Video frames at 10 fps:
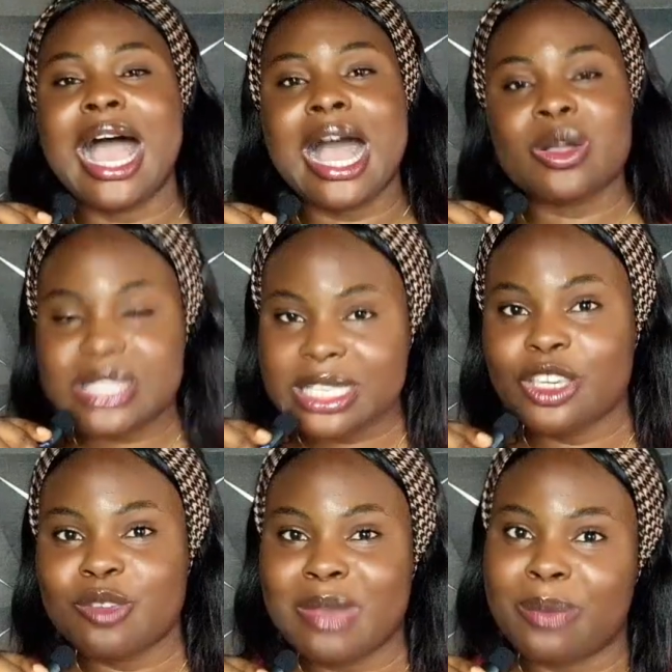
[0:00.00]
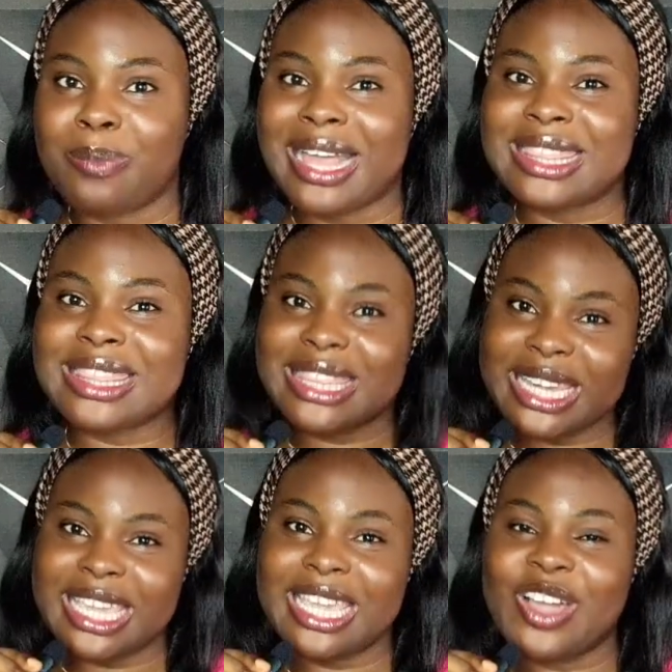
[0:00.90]
I'll see you in my part
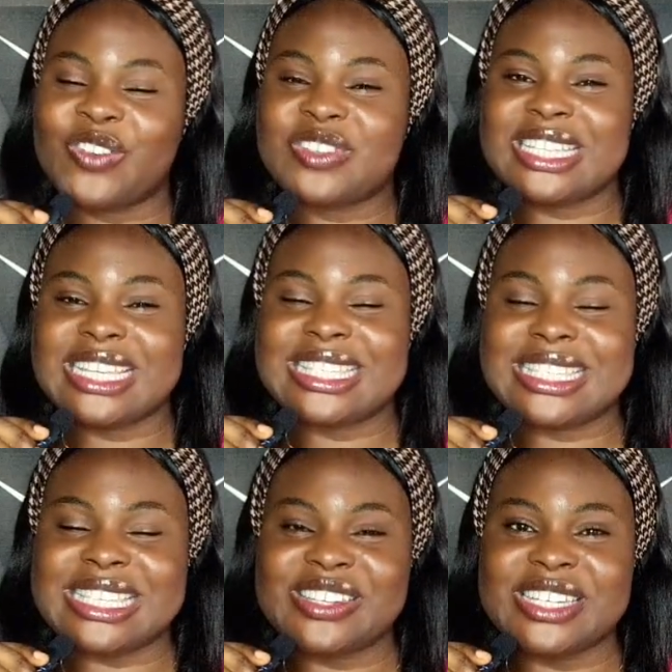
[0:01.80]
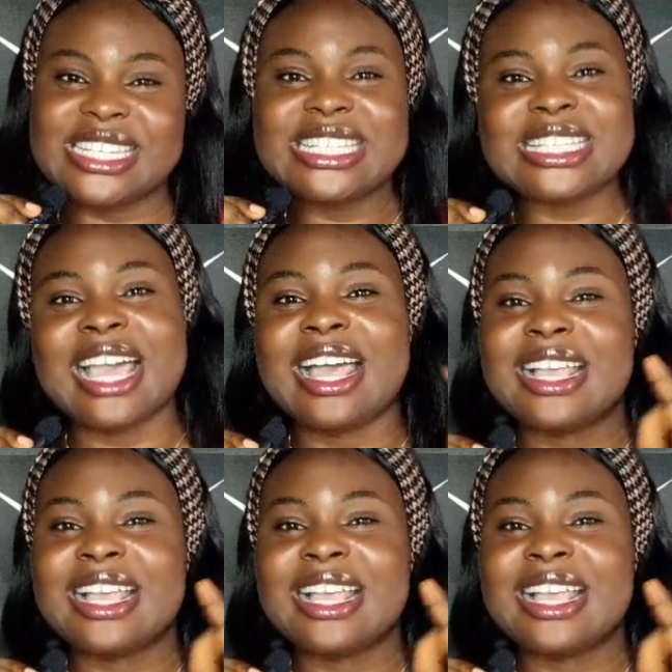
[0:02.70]
3 of this series.